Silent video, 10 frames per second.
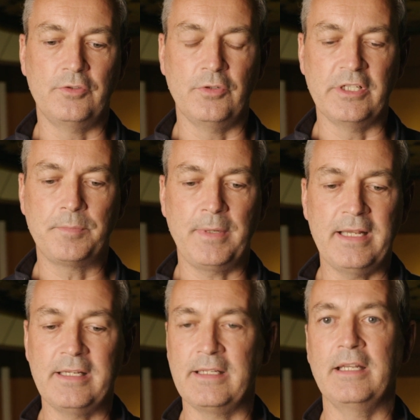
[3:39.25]
to this
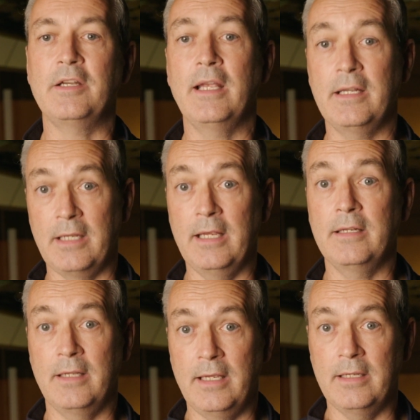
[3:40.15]
planet
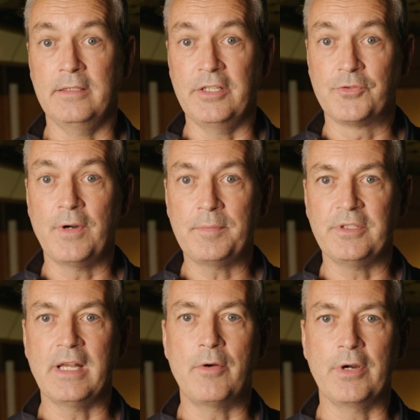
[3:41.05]
and
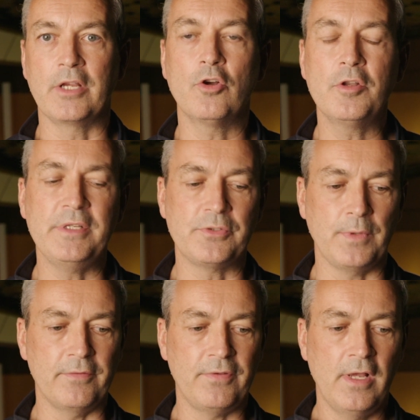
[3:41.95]
disrupted our economies
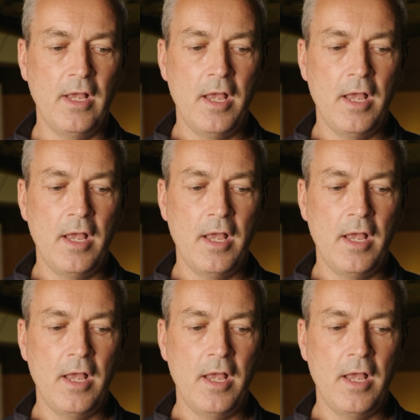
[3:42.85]
with.